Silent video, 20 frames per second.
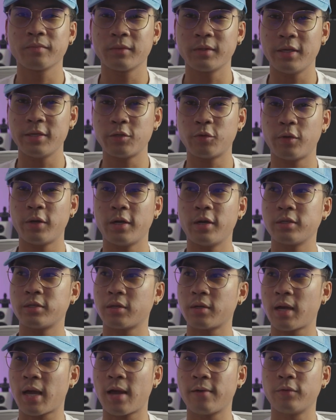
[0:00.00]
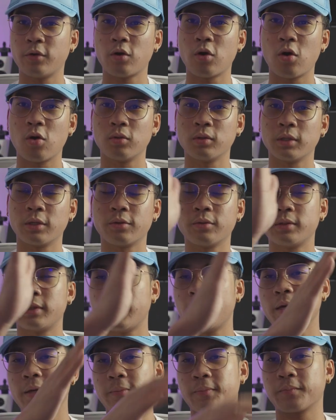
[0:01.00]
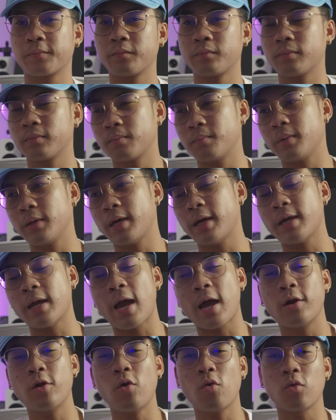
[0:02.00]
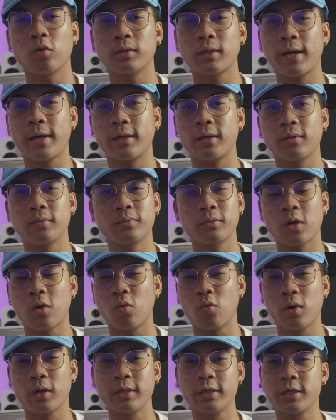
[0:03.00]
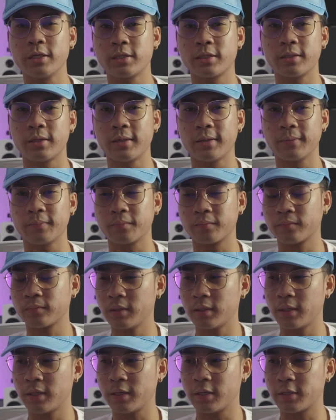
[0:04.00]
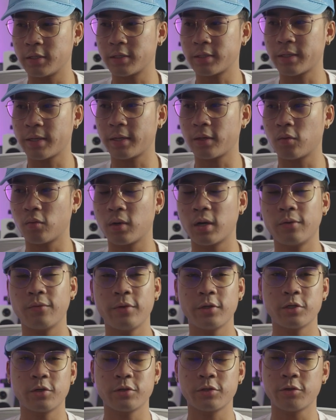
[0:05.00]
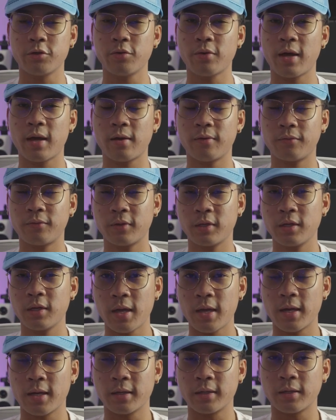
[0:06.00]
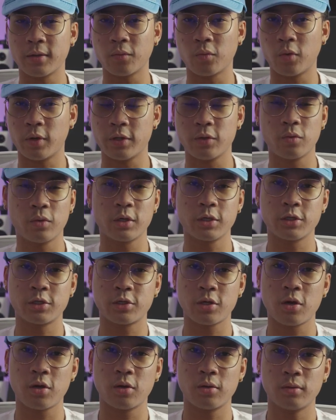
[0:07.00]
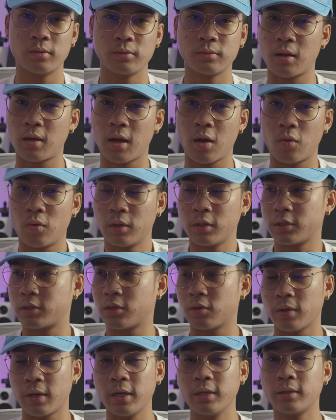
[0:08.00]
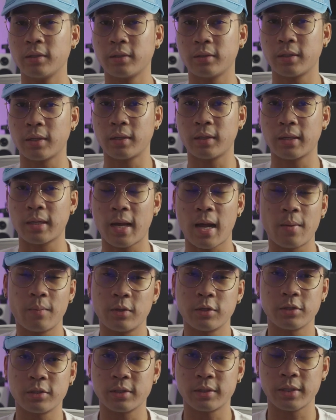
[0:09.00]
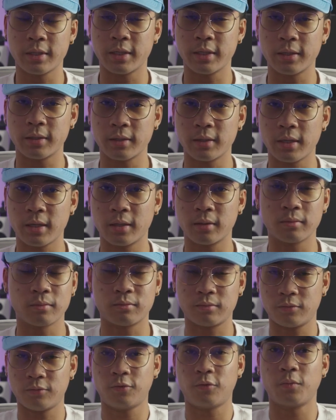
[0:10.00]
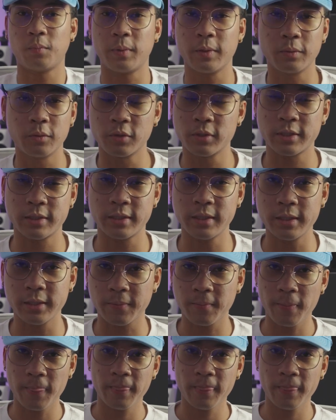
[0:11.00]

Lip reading: these creators have their own little thing, but I don't like a one niche thing. It's just like whatever interest you have and what you want to show. I want to show anything that I'm interested in, and for people to see,